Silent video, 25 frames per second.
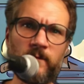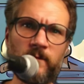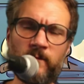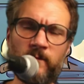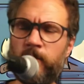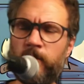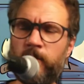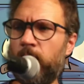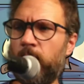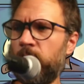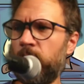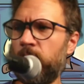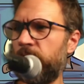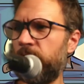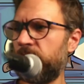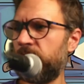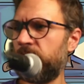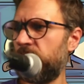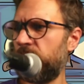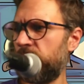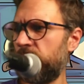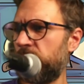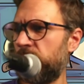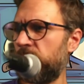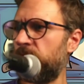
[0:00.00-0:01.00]
following
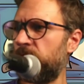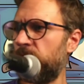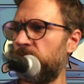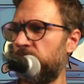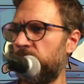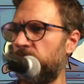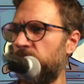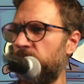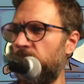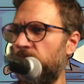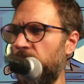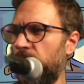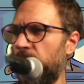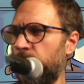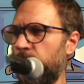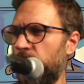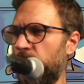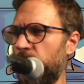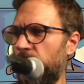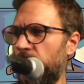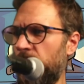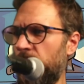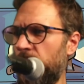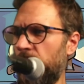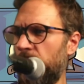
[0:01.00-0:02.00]
such and such a thing,
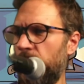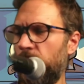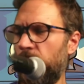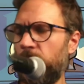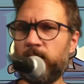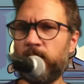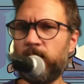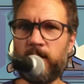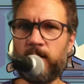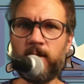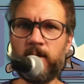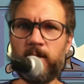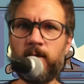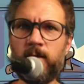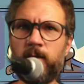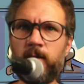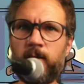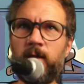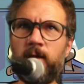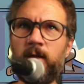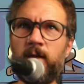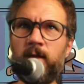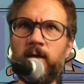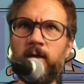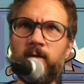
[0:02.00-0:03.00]
but then they don't
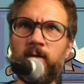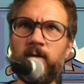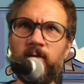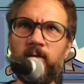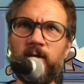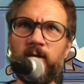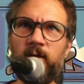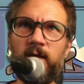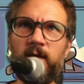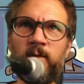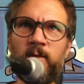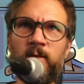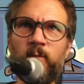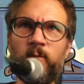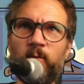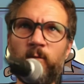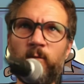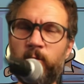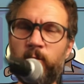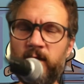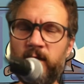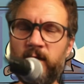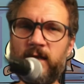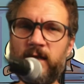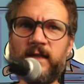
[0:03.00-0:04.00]
they don't
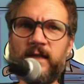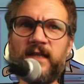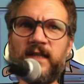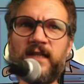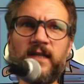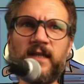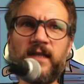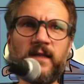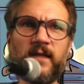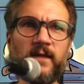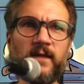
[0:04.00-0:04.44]
really